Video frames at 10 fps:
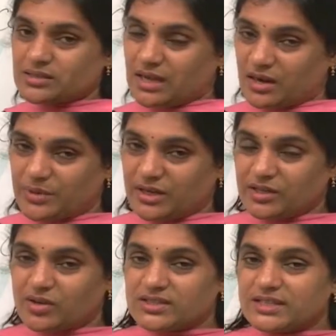carbon
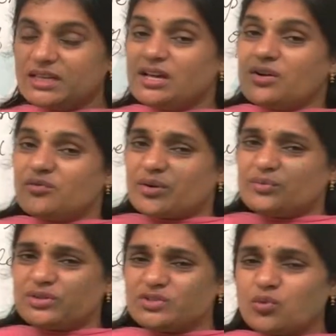dioxide, from
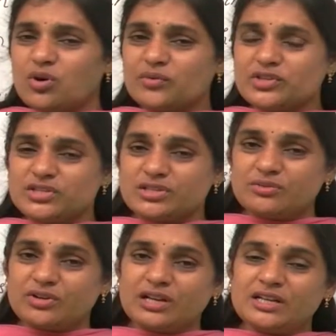the smoke which is
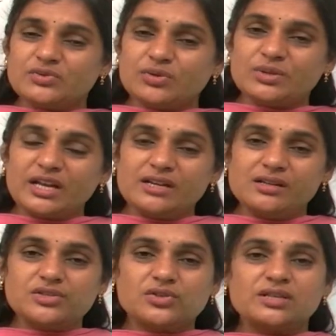released from the
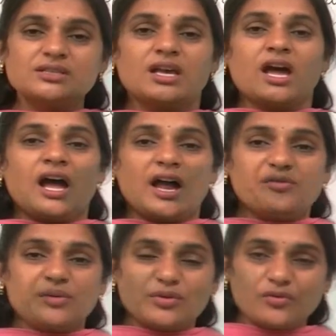industries, and
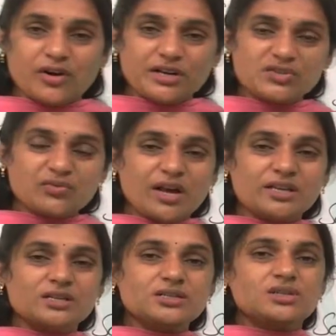from the forest
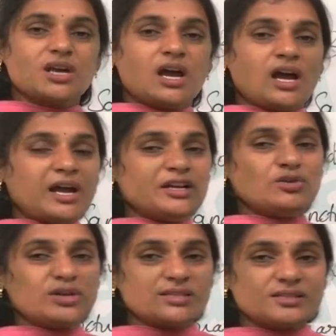fires, and you
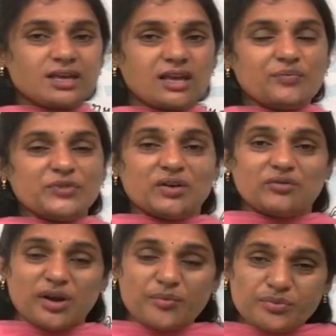can say
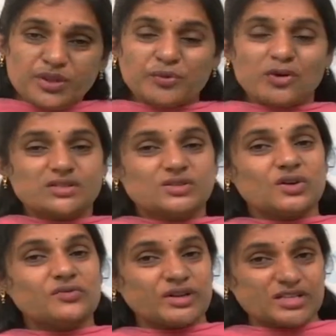from the process
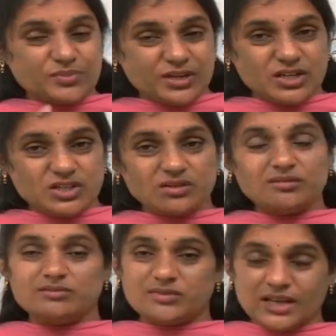of respiration,
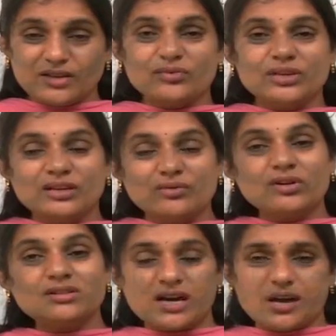like we give
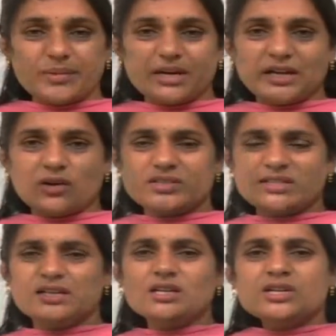out carbon
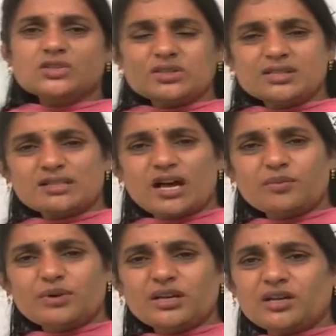dioxide. So this
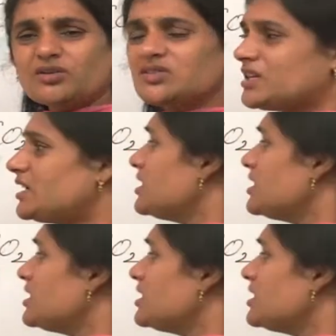carbon dioxide,